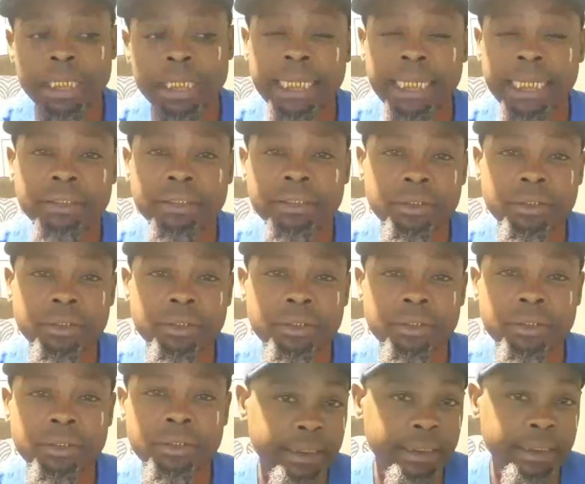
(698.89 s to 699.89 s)
had to do
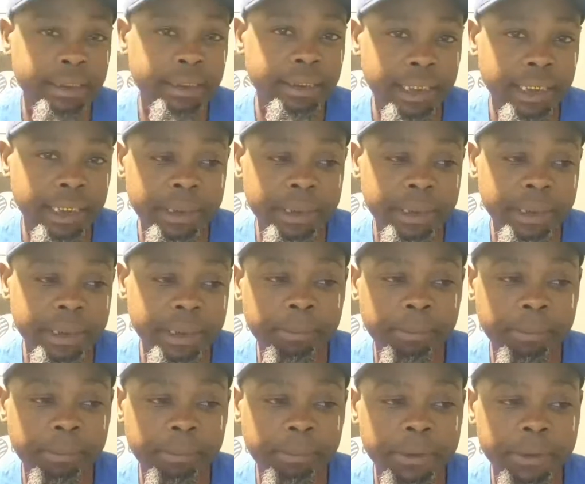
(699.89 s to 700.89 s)
at the time at that
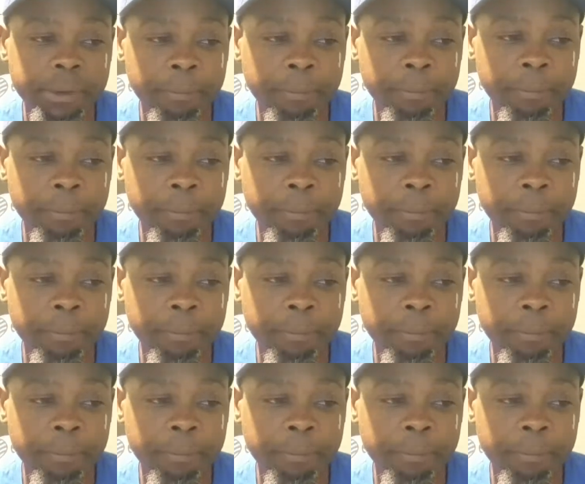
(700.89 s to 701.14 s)
moment.